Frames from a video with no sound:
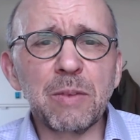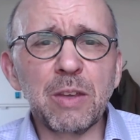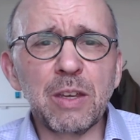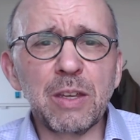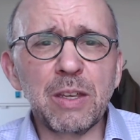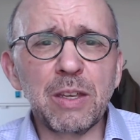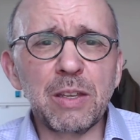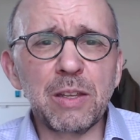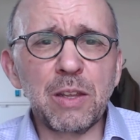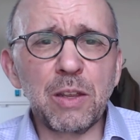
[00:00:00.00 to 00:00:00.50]

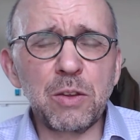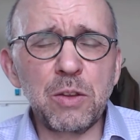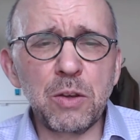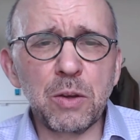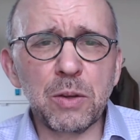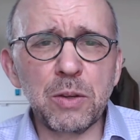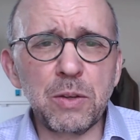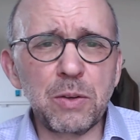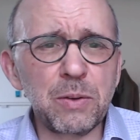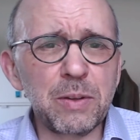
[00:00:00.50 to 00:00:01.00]

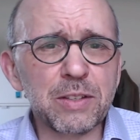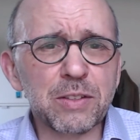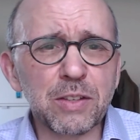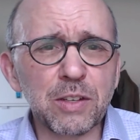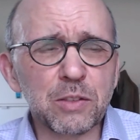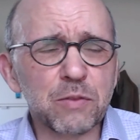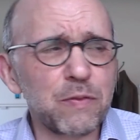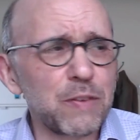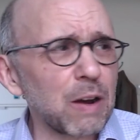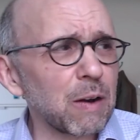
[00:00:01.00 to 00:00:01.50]

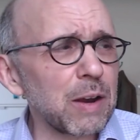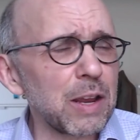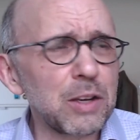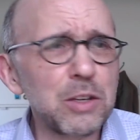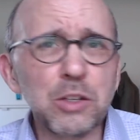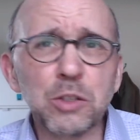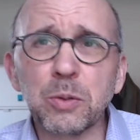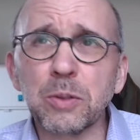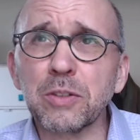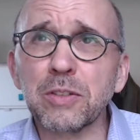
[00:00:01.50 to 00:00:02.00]
It's very
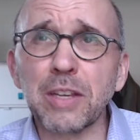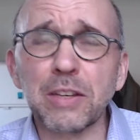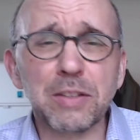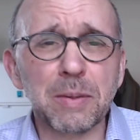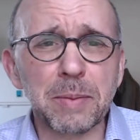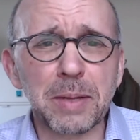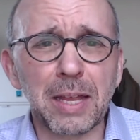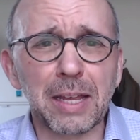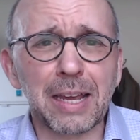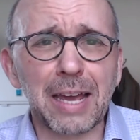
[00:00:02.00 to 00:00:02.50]
unusual to say
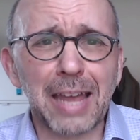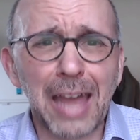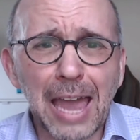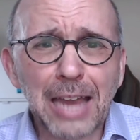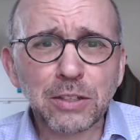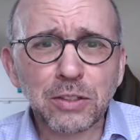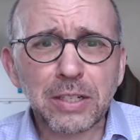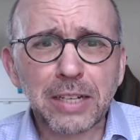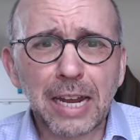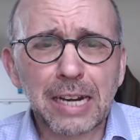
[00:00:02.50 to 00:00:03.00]
something like, I
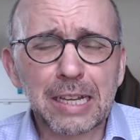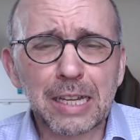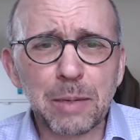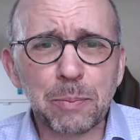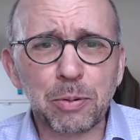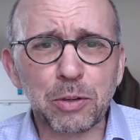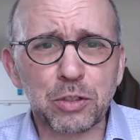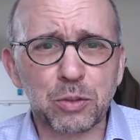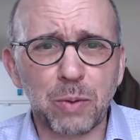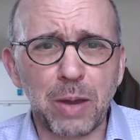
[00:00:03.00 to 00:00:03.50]
accidentally
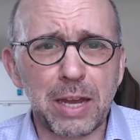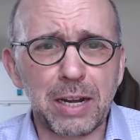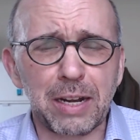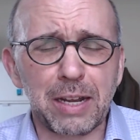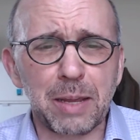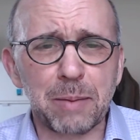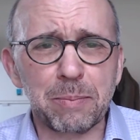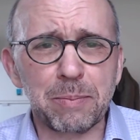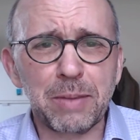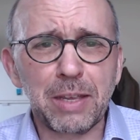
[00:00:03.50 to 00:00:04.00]
persuaded
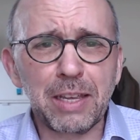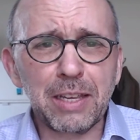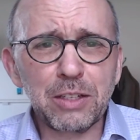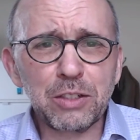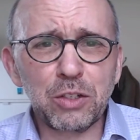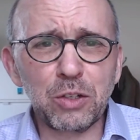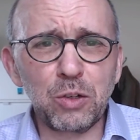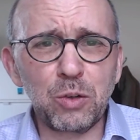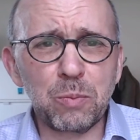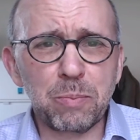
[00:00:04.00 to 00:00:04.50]
him
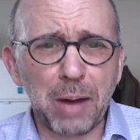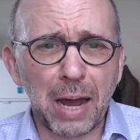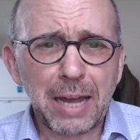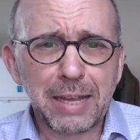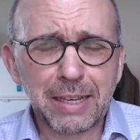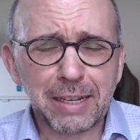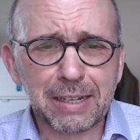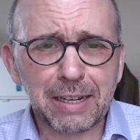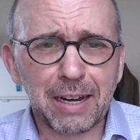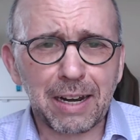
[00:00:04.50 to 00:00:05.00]
to buy
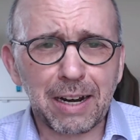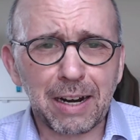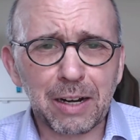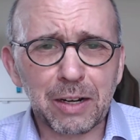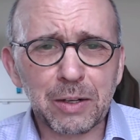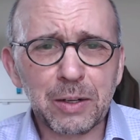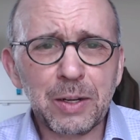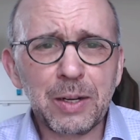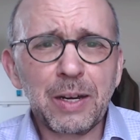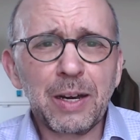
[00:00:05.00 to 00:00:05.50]
the car.